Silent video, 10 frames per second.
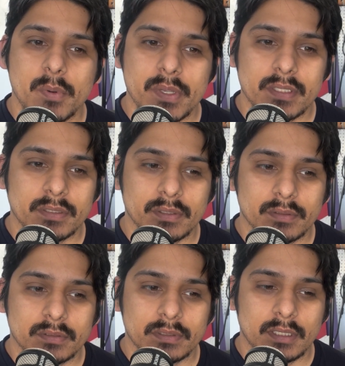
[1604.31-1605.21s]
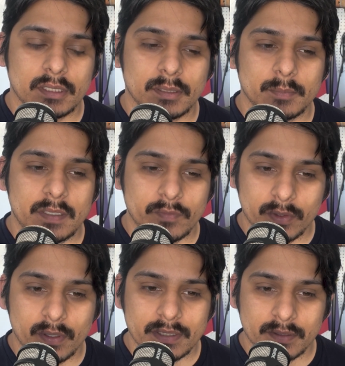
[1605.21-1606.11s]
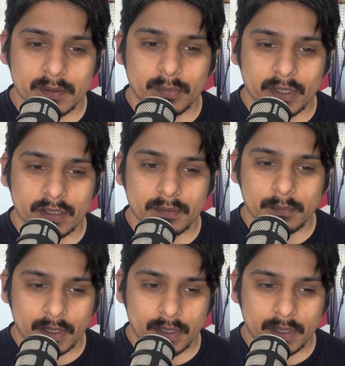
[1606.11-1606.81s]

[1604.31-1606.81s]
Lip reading: Poquito, even though I took the break.